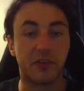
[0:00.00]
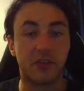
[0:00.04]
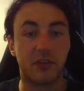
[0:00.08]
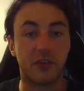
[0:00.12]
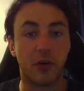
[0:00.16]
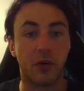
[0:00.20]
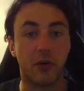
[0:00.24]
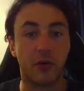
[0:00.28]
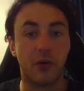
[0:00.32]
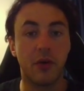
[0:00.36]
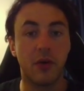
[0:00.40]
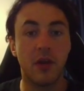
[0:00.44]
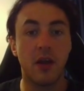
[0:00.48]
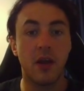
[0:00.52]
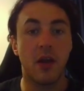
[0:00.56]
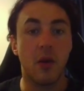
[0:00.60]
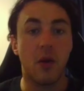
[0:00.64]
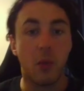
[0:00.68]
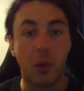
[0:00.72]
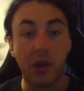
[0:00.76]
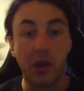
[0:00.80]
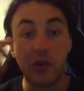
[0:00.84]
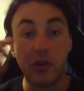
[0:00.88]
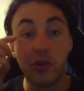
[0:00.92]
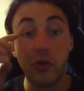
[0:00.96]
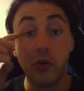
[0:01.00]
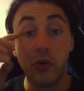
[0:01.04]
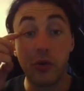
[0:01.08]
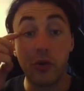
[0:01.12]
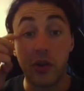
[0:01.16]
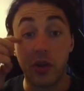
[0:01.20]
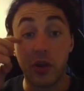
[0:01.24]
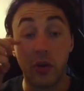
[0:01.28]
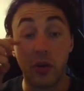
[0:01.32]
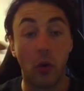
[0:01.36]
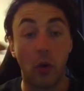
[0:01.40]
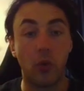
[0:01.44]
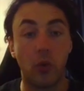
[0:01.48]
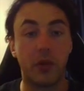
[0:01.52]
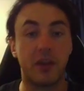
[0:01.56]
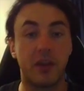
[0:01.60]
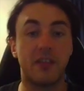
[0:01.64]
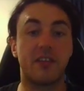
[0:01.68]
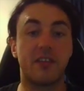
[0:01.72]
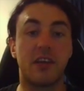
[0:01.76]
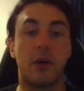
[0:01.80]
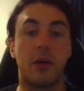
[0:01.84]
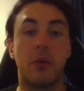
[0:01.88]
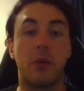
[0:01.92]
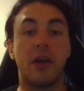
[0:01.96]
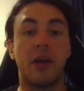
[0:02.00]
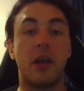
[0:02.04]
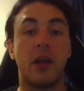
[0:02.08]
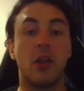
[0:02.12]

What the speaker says: So when you can all in someone,